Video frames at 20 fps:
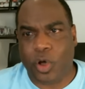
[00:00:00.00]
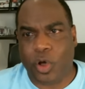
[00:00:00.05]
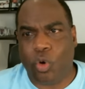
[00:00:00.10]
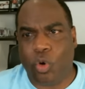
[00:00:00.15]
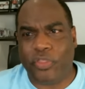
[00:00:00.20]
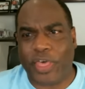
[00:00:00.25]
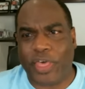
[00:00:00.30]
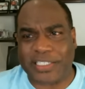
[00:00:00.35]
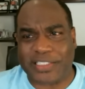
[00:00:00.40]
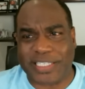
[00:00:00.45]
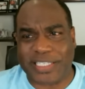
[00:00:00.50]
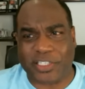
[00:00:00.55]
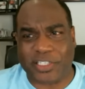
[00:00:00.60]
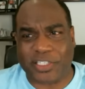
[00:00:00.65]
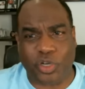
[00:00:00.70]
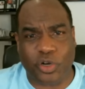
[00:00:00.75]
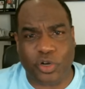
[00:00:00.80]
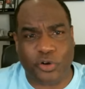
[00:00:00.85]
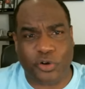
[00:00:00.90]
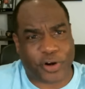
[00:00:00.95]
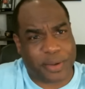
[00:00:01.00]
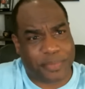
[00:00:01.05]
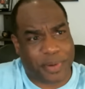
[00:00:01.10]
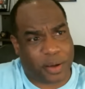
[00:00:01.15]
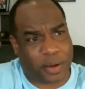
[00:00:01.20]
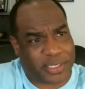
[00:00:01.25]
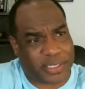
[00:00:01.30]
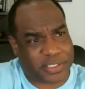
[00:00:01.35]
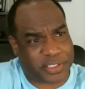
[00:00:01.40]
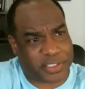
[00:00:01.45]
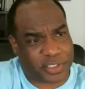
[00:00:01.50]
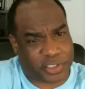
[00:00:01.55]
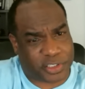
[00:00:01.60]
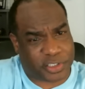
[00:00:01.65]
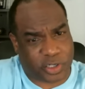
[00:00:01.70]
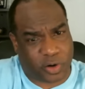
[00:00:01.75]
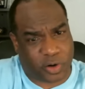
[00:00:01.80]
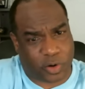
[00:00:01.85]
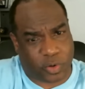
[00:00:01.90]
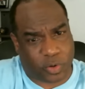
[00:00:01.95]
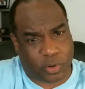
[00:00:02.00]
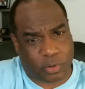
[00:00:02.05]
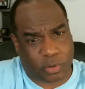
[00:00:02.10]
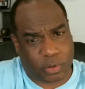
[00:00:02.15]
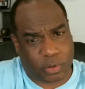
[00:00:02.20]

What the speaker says: Well, they can stay tuned for email messages too.